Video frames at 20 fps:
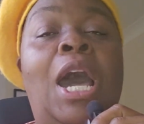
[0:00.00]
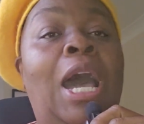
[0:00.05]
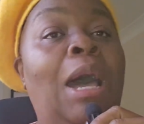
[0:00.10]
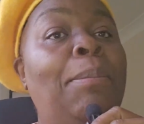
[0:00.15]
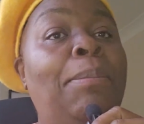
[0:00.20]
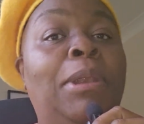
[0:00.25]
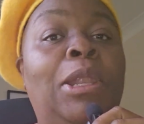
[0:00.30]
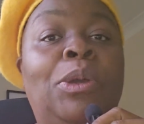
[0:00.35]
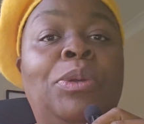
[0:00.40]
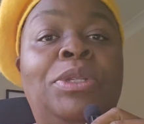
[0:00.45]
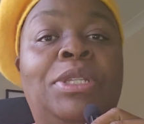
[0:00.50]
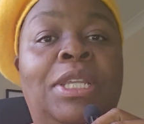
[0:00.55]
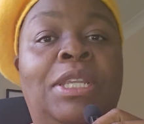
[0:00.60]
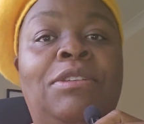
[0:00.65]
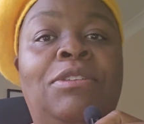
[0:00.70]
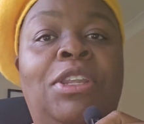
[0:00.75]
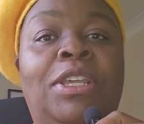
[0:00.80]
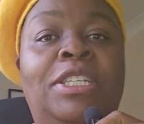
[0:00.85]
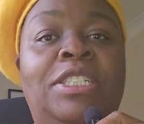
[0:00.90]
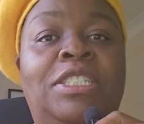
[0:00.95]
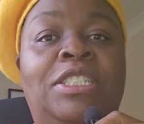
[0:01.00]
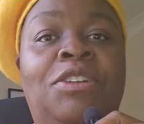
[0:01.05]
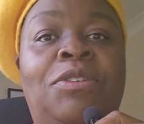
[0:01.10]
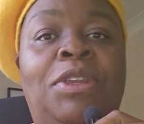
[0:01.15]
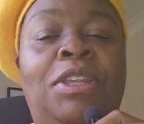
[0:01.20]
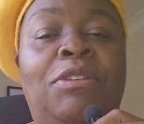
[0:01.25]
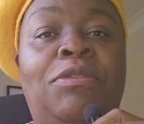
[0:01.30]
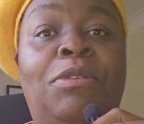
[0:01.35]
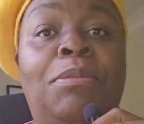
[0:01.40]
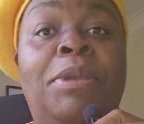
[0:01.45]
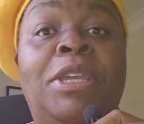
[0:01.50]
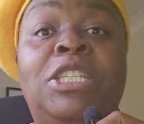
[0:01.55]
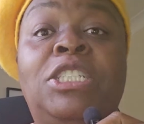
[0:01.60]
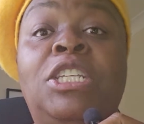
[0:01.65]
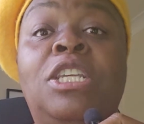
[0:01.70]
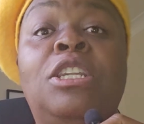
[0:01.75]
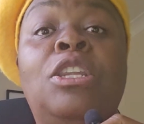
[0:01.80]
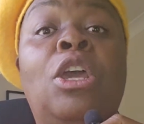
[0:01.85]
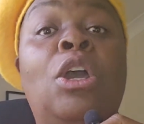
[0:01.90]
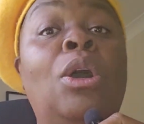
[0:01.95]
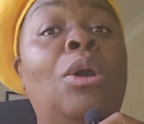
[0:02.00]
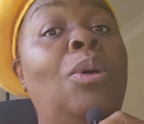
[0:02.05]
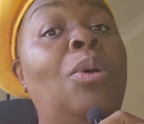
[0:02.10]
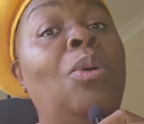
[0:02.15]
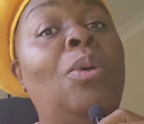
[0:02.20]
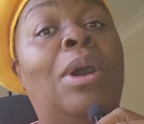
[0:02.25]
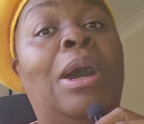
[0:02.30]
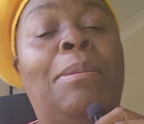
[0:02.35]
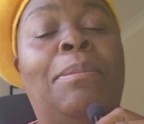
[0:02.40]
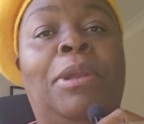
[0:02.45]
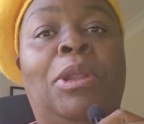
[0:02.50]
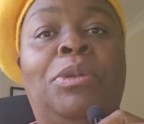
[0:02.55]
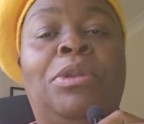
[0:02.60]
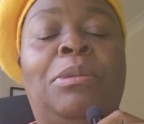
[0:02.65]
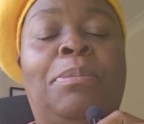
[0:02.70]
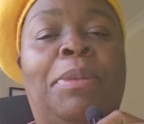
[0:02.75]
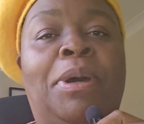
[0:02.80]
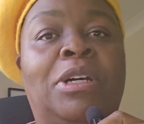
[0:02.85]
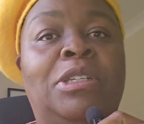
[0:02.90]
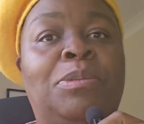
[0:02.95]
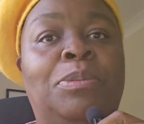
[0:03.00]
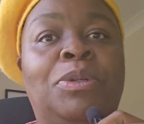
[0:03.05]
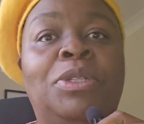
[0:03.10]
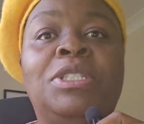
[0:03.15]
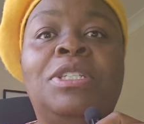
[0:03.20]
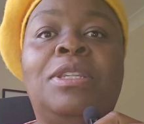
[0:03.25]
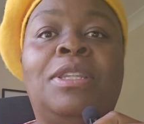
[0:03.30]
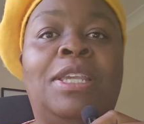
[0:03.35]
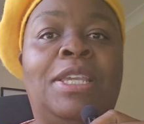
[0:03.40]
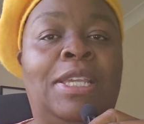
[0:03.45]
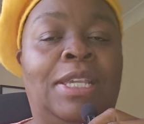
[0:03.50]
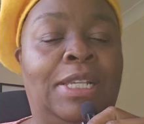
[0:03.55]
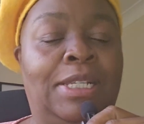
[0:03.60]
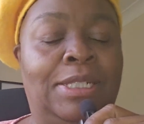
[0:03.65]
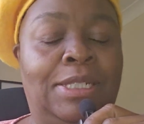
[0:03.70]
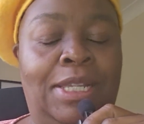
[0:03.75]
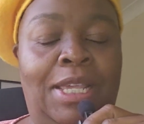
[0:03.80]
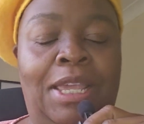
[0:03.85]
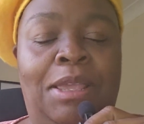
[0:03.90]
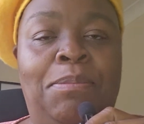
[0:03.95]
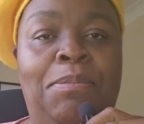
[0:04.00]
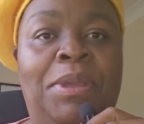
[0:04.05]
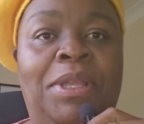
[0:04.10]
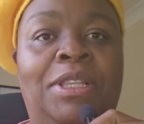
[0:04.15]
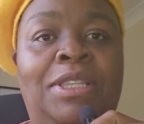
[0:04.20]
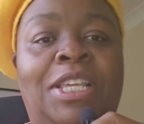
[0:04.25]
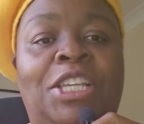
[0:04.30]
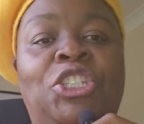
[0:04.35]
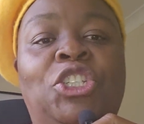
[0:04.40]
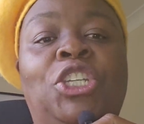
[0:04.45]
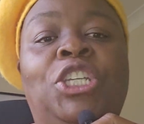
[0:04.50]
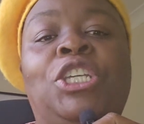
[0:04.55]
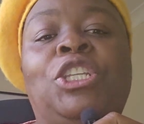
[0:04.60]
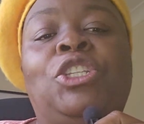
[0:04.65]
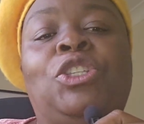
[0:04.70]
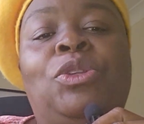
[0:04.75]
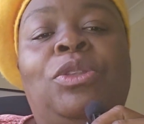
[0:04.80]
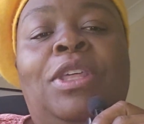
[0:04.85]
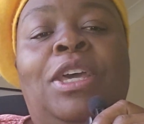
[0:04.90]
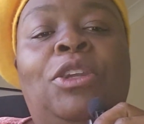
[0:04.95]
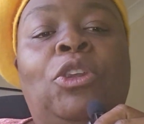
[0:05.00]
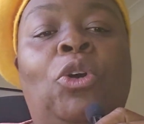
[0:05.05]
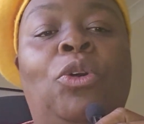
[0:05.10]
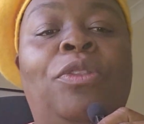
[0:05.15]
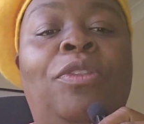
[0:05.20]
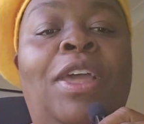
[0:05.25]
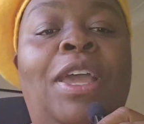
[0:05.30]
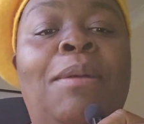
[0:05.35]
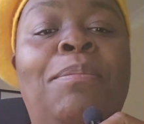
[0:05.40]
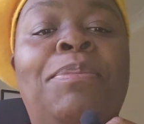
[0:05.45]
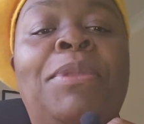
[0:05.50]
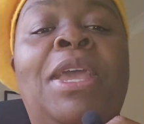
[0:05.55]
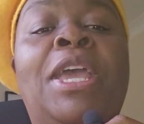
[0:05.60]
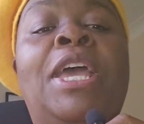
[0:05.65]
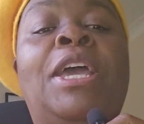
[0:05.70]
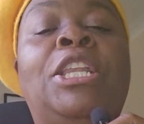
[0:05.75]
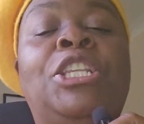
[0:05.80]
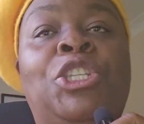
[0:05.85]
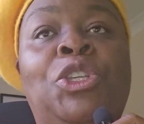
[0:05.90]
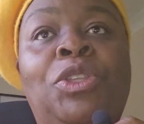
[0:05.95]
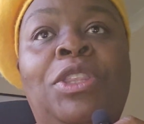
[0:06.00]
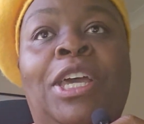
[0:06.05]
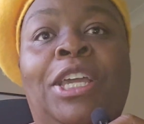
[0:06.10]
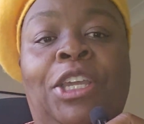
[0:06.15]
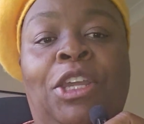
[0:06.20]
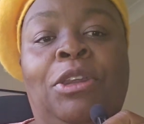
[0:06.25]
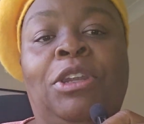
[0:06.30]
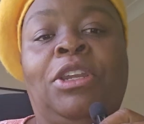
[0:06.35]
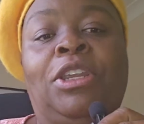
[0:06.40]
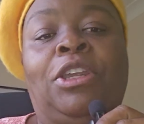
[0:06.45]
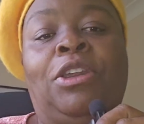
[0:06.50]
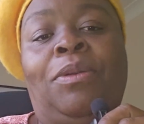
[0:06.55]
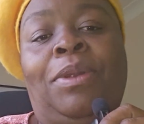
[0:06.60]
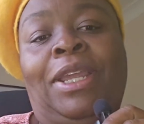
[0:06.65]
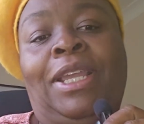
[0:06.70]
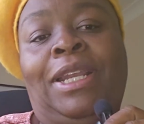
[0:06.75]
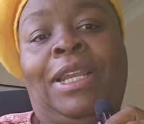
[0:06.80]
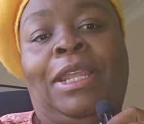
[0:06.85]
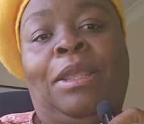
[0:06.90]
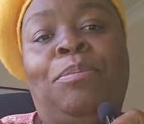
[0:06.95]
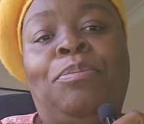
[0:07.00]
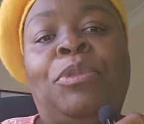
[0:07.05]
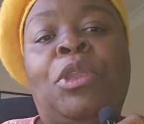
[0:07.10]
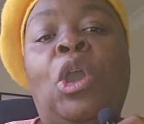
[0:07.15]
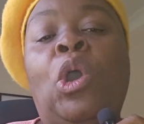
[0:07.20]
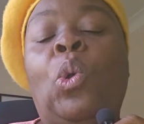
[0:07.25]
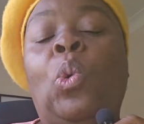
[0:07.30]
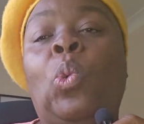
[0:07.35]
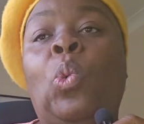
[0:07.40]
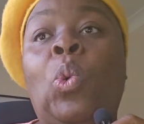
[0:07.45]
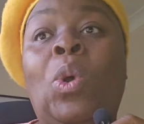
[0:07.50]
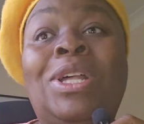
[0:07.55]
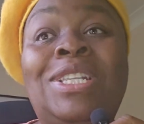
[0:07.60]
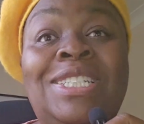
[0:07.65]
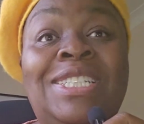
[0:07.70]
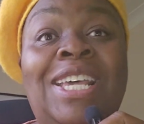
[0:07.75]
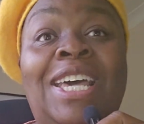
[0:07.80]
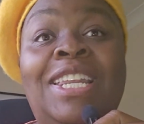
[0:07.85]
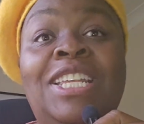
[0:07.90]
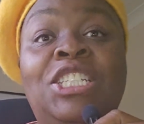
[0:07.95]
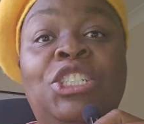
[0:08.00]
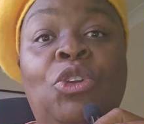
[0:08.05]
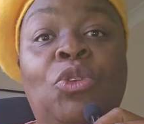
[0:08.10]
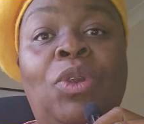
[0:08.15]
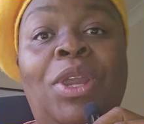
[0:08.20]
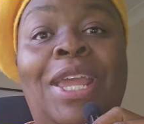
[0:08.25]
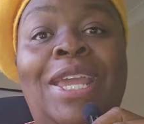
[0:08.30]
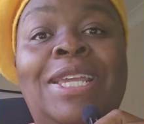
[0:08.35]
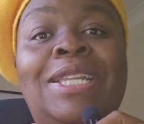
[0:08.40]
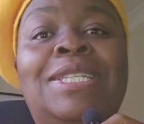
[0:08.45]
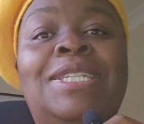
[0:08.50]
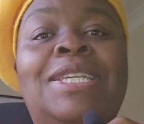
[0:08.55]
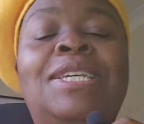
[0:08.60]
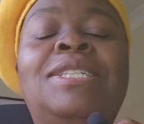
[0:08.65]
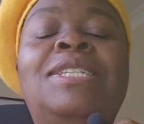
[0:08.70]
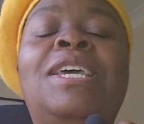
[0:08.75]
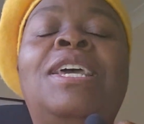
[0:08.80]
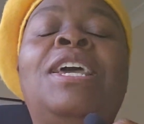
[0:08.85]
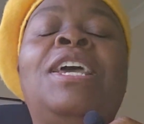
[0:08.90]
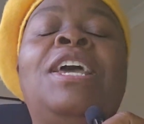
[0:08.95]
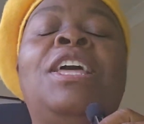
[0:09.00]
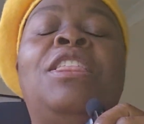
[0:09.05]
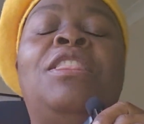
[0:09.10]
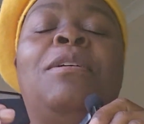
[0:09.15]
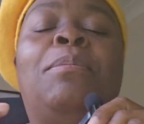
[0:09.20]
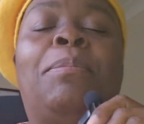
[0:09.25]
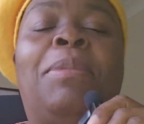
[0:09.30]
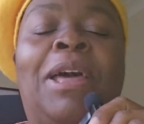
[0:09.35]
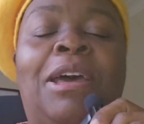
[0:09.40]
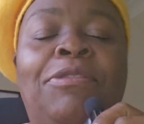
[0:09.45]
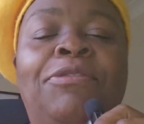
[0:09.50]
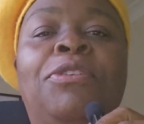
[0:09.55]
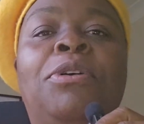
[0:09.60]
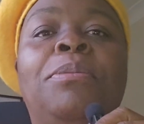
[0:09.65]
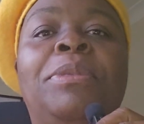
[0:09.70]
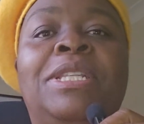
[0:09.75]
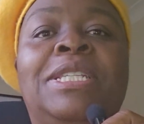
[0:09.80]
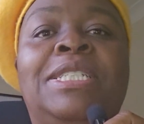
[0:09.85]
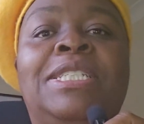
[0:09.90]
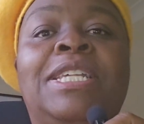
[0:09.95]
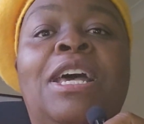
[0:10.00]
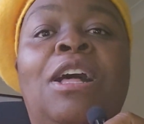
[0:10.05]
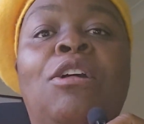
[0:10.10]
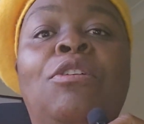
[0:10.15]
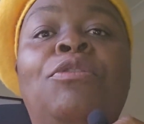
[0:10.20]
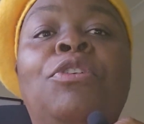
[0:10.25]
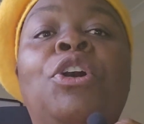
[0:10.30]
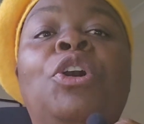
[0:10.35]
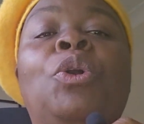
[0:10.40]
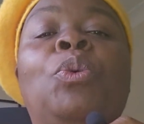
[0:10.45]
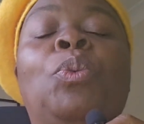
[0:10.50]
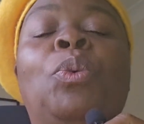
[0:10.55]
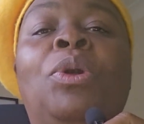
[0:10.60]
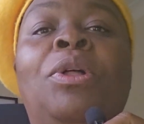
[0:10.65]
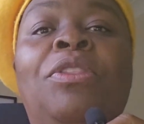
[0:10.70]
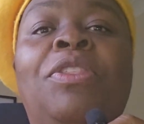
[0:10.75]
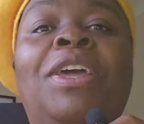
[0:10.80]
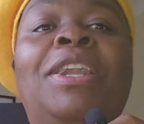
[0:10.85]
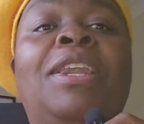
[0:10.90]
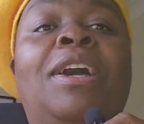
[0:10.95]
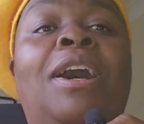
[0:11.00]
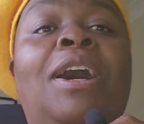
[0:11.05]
Upload the necessary information or upload the passport. There is a bit that you can do that on there. Do that correctly. Once that is created, the platform itself will then